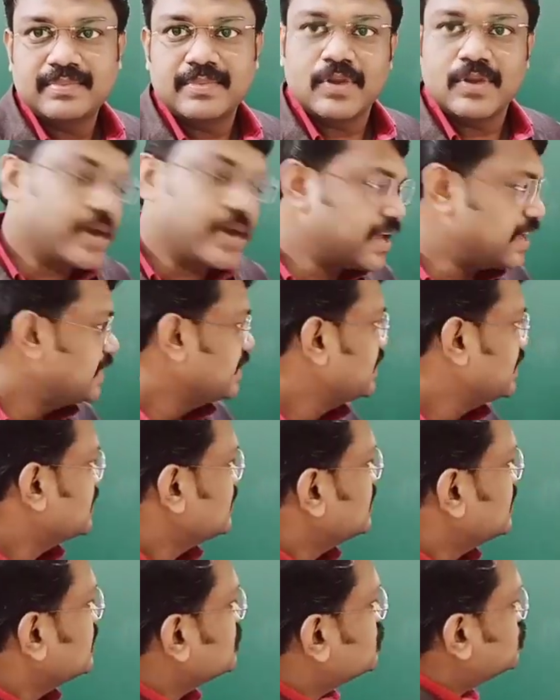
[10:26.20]
Okay,
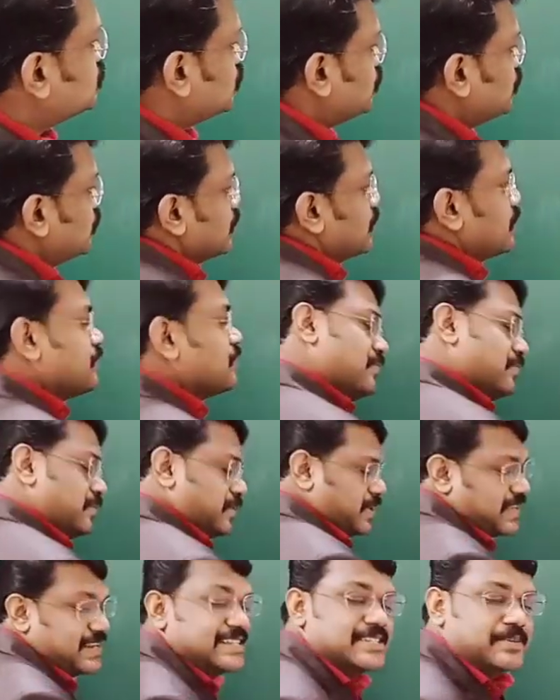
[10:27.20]
so
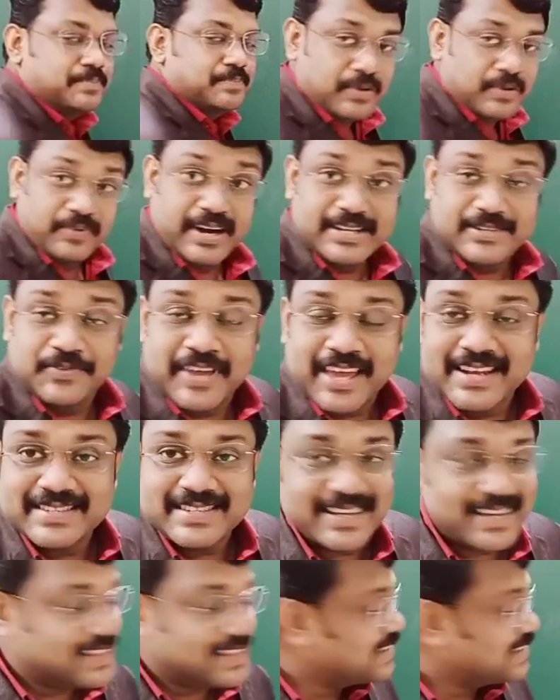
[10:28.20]
in simple words we can
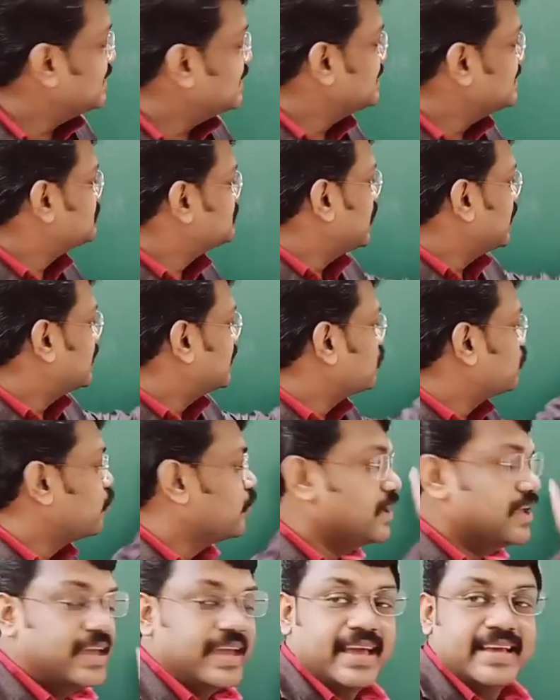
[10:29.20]
say that it is
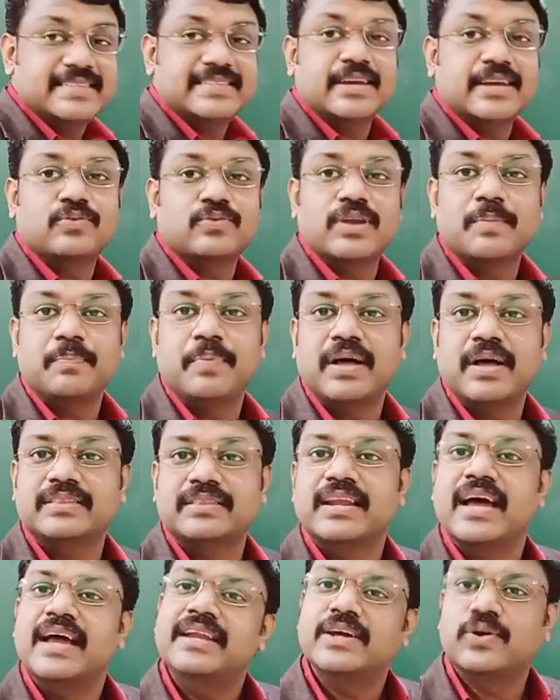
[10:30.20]
undergoing a circular path
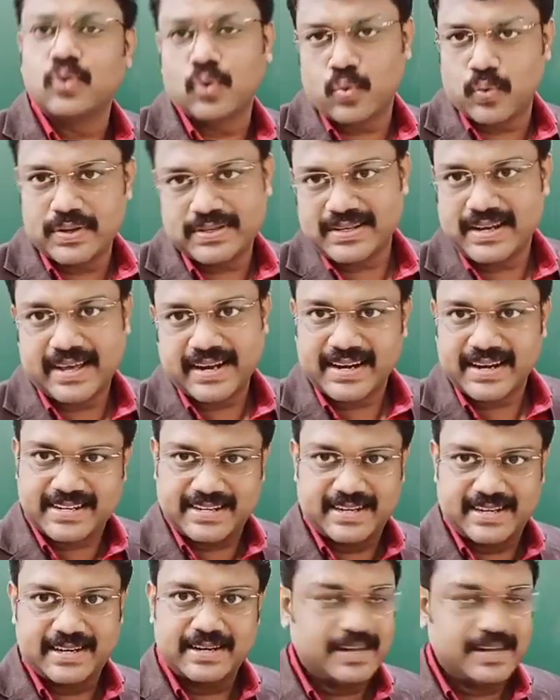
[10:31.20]
in anti-clockwise
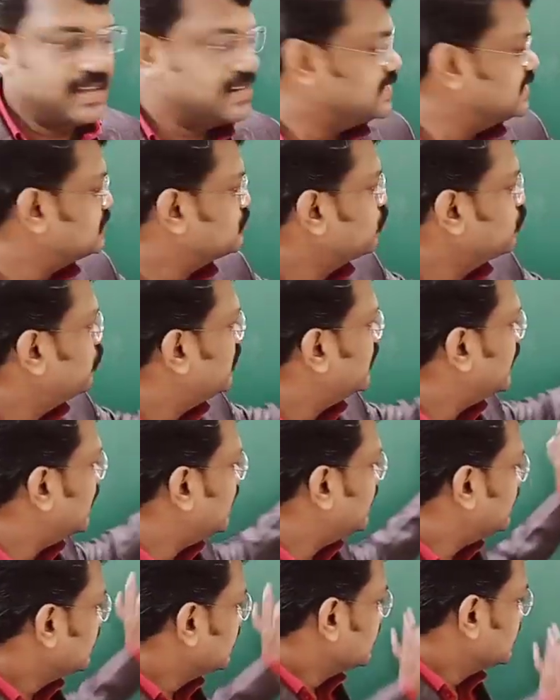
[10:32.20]
direction. It is moving
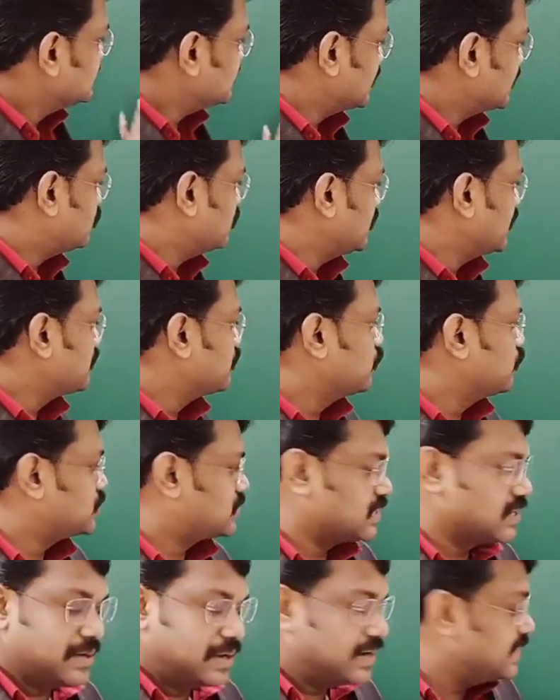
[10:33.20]
a circular
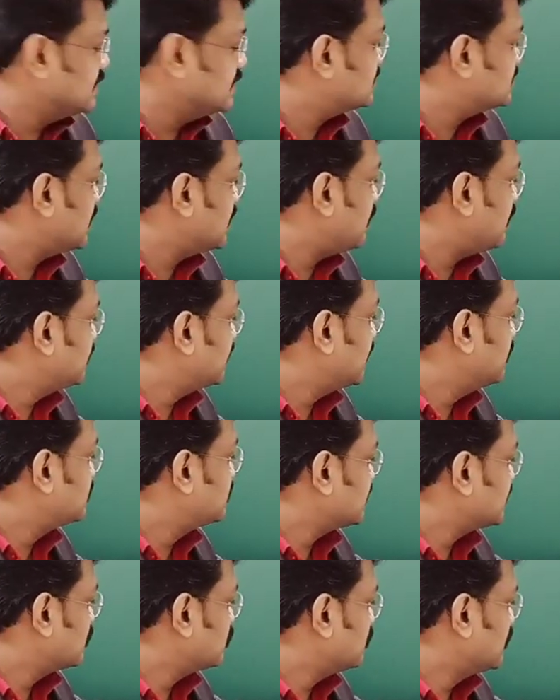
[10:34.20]
motion, it is having a
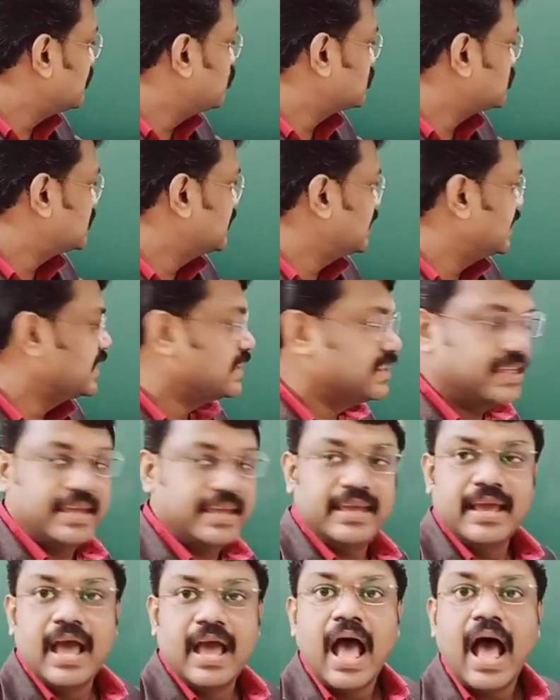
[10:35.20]
circular motion in
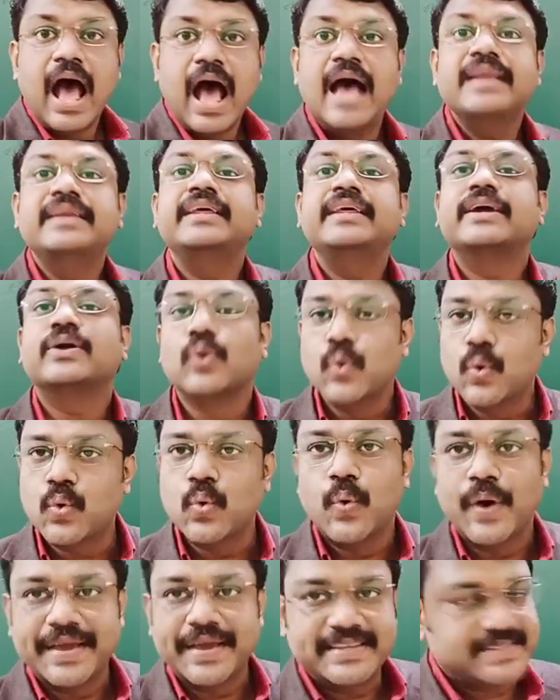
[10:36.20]
the
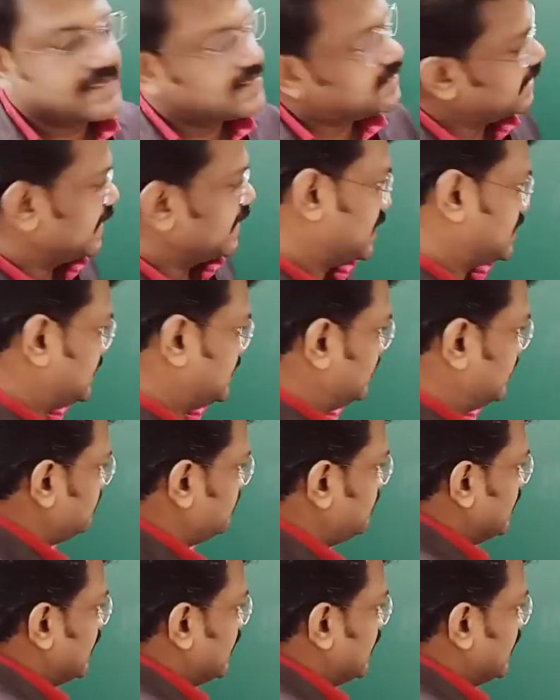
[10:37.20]
anti-clockwise direction.